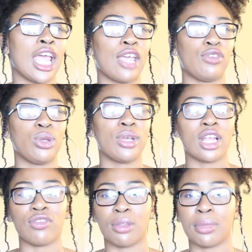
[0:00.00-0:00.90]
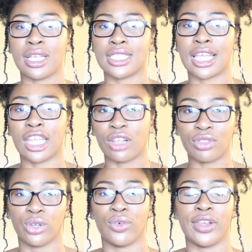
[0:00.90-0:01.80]
if you get off the bus like get
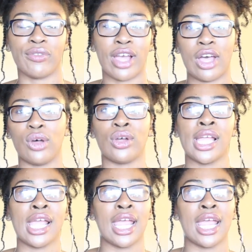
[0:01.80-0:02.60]
off the green route